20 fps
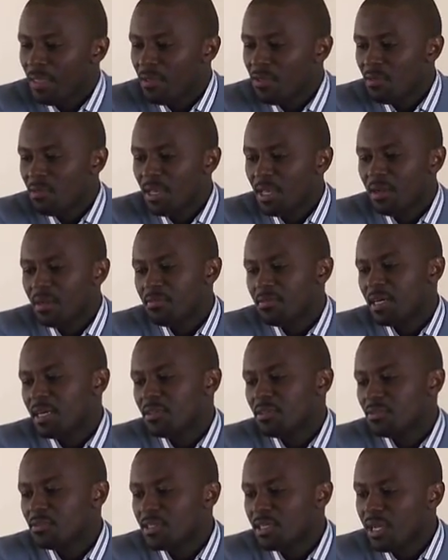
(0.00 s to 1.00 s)
You may have heard
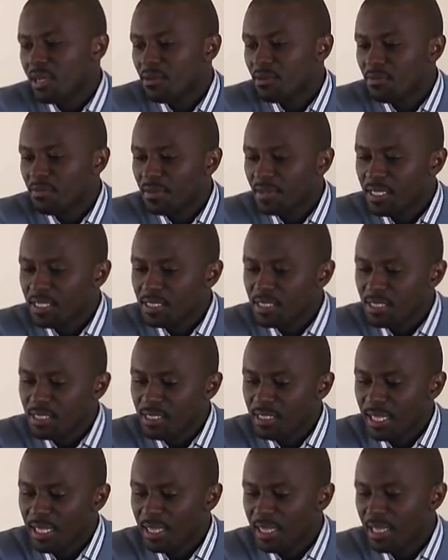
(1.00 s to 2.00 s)
of trial phases,
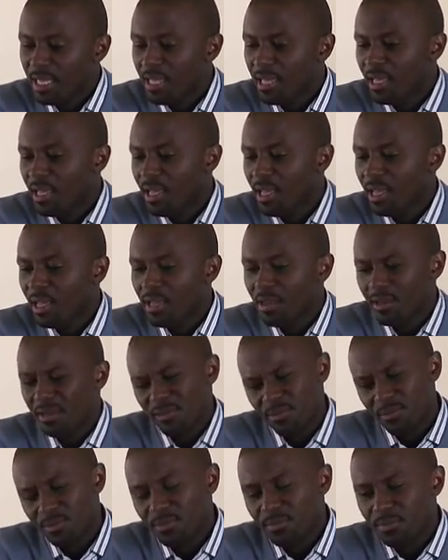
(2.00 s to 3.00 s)
and there are
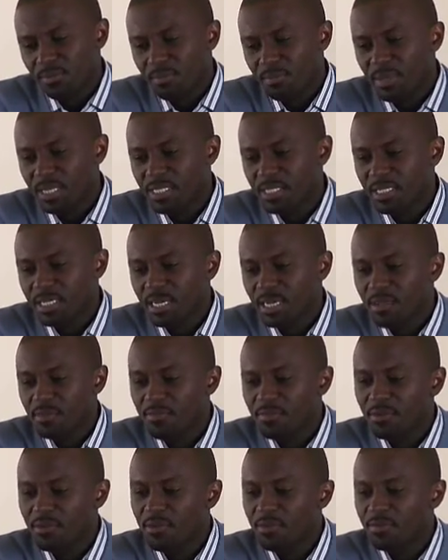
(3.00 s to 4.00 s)
basically
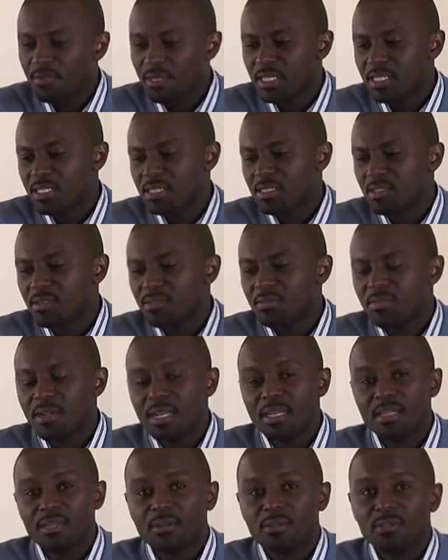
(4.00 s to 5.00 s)
4 phases of
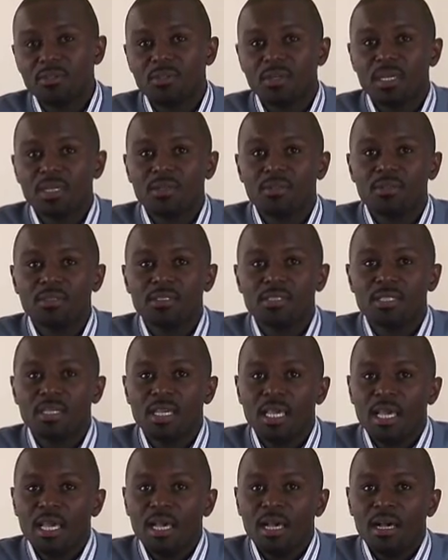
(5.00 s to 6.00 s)
clinical trials:
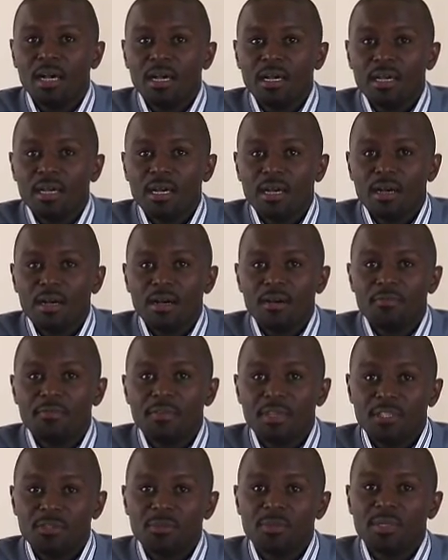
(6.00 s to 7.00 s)

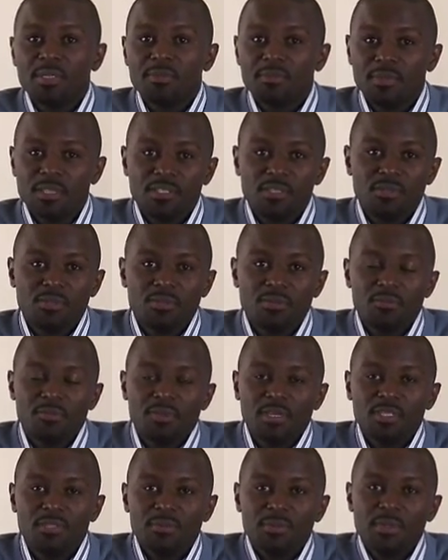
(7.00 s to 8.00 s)
phase 1, phase 2,
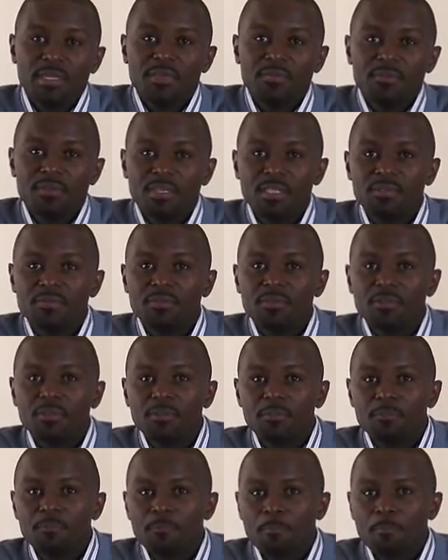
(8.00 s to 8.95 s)
phase 3, and phase 4.